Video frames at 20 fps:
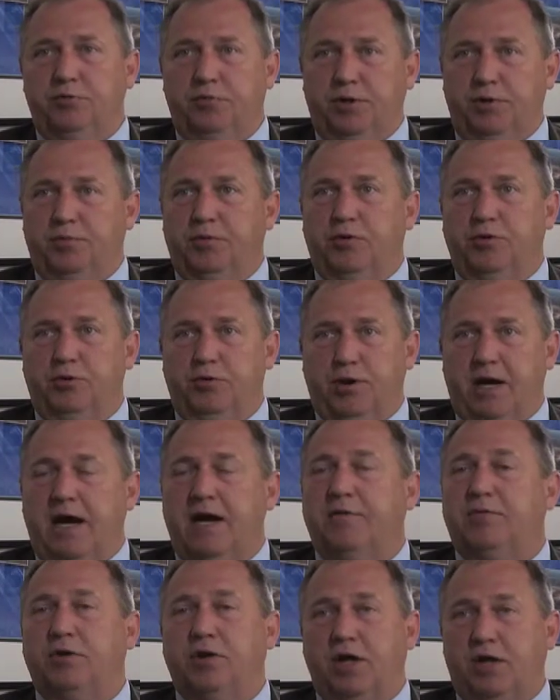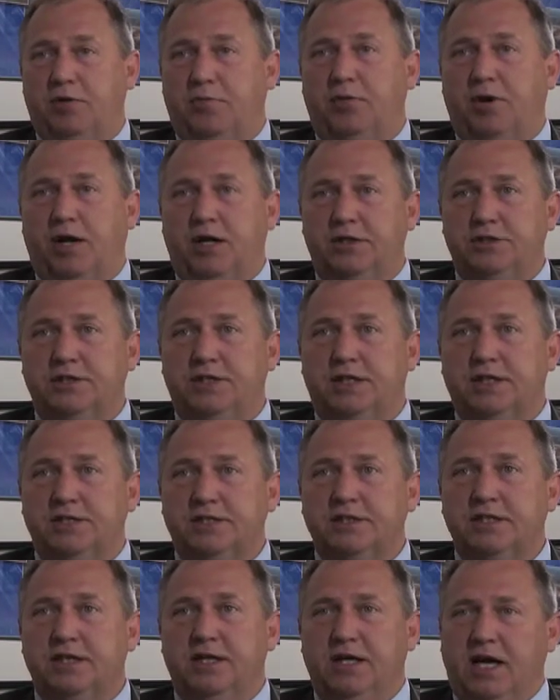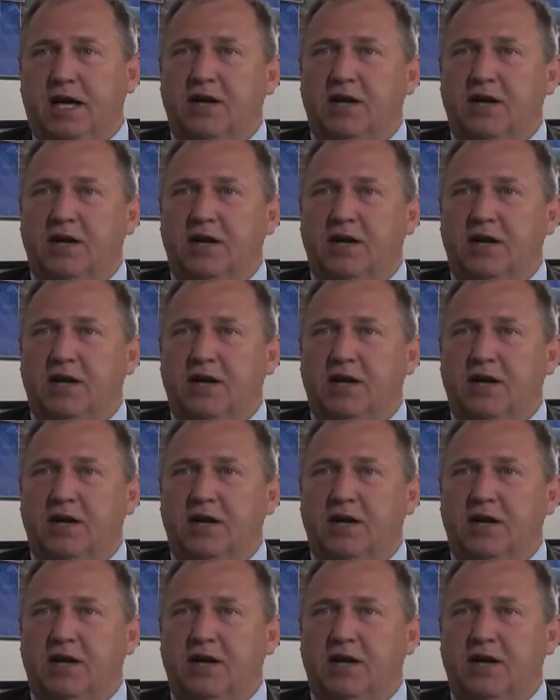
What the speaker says: people who have a lot of projects,